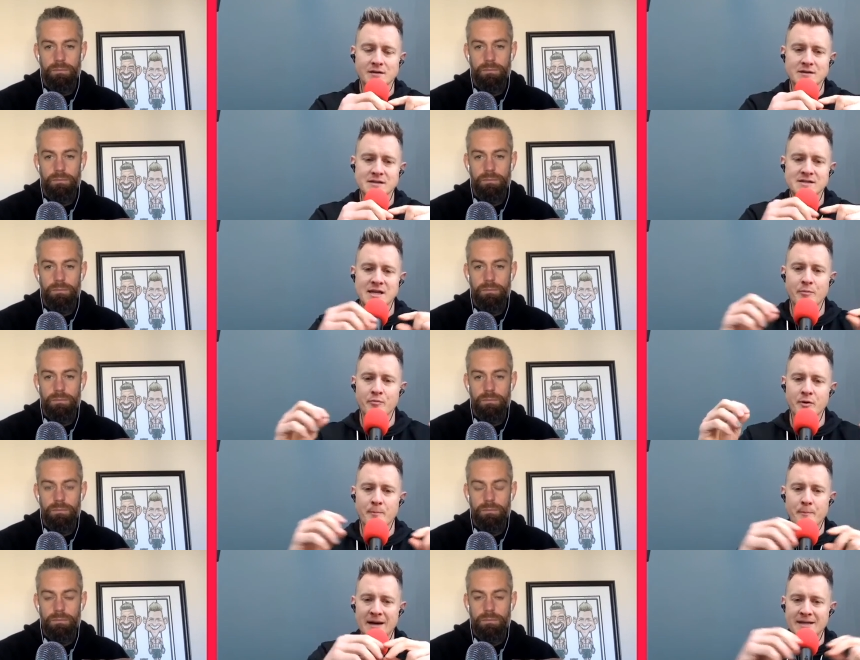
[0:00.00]

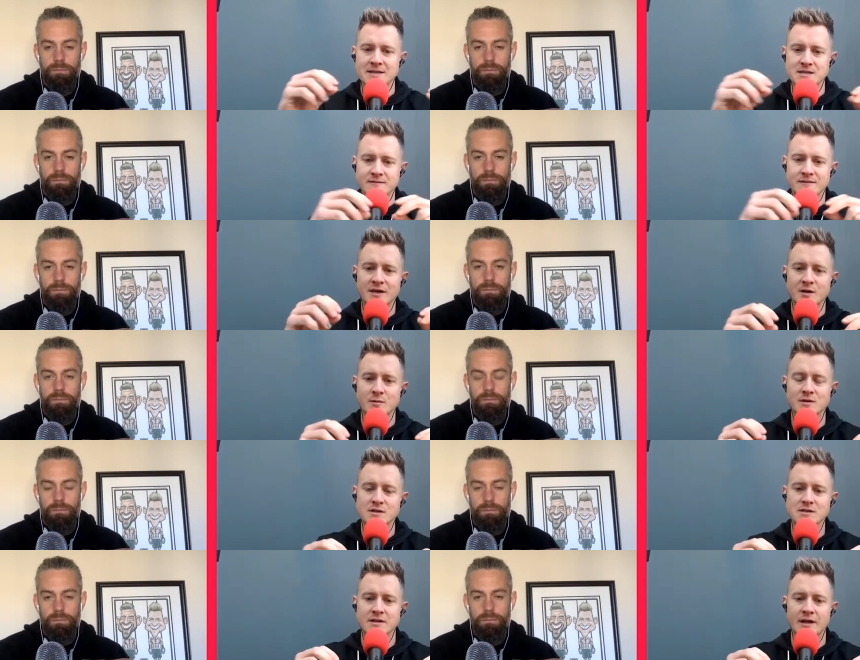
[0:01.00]
Speaker 1: separate bands of
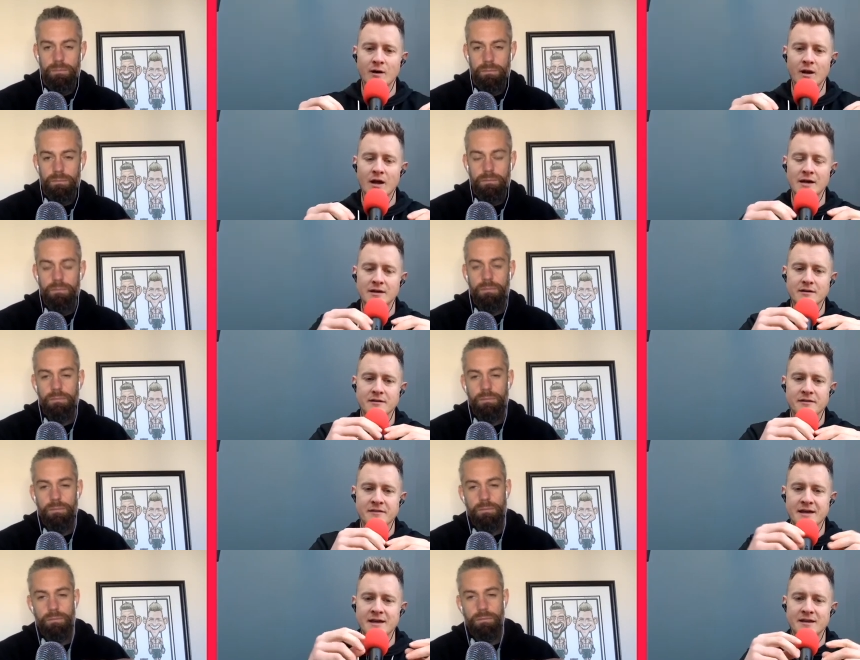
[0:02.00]
ligaments. They are like
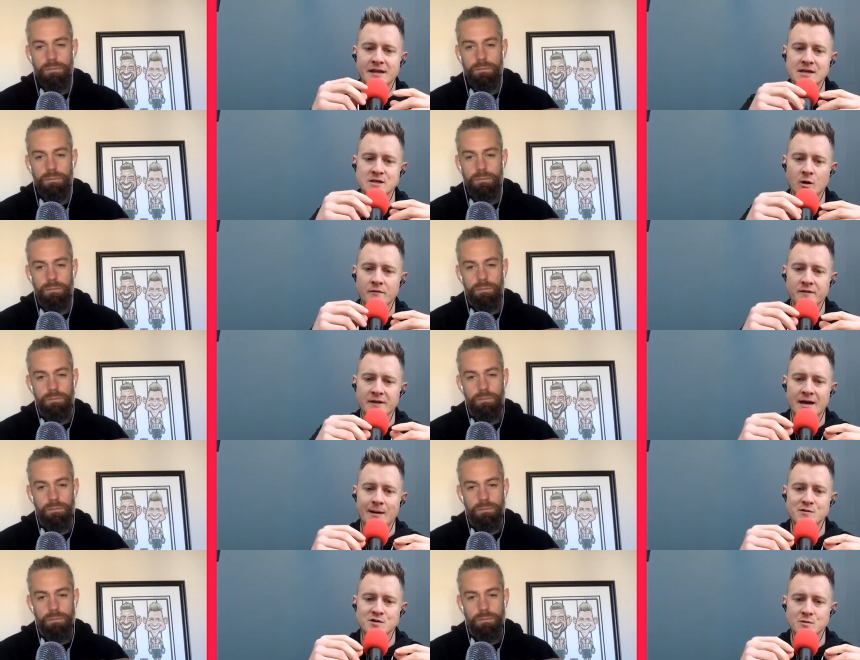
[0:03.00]
thickenings of the
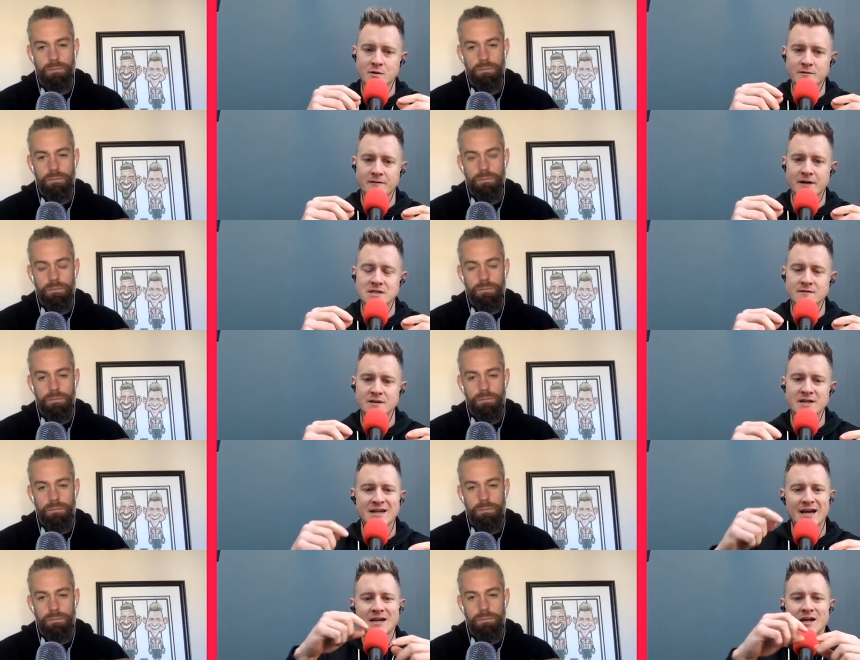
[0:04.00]
capsule. Effectively, you
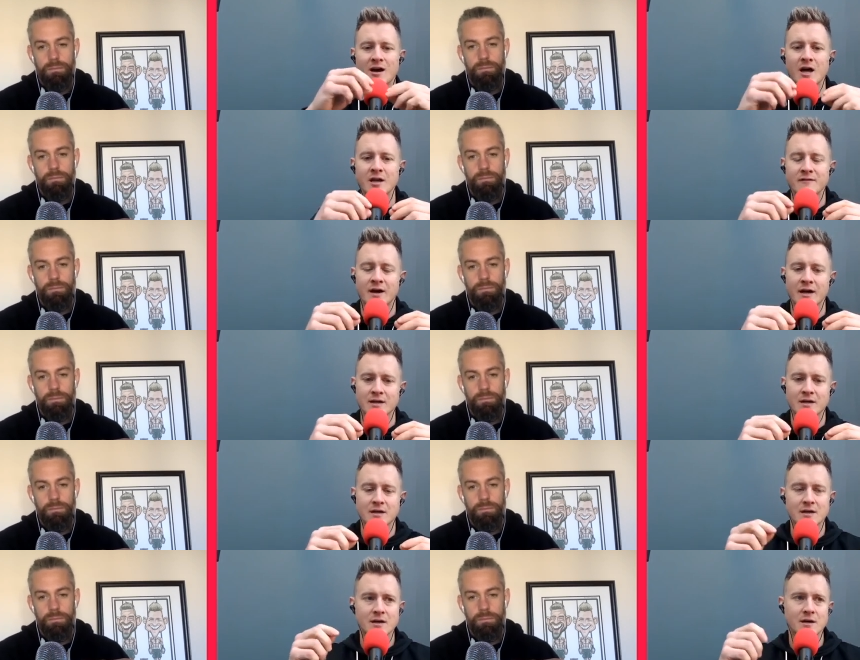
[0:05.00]
can kind of like.
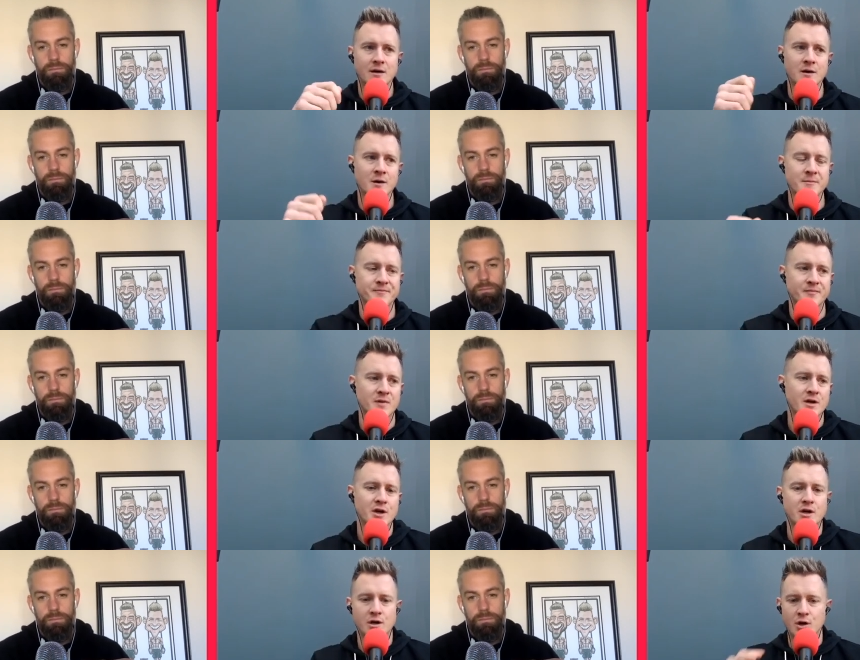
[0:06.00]
Um,
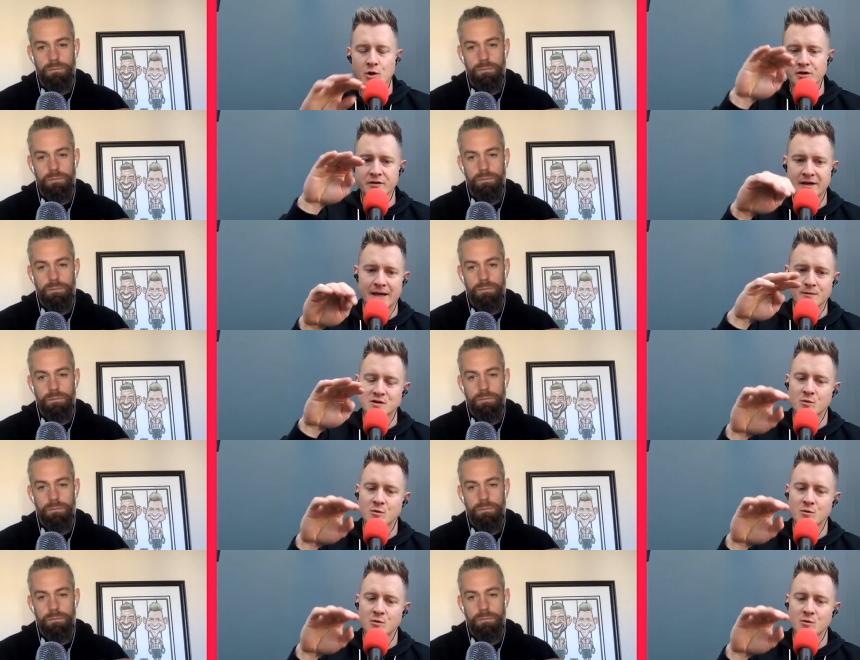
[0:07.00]
cut the capsule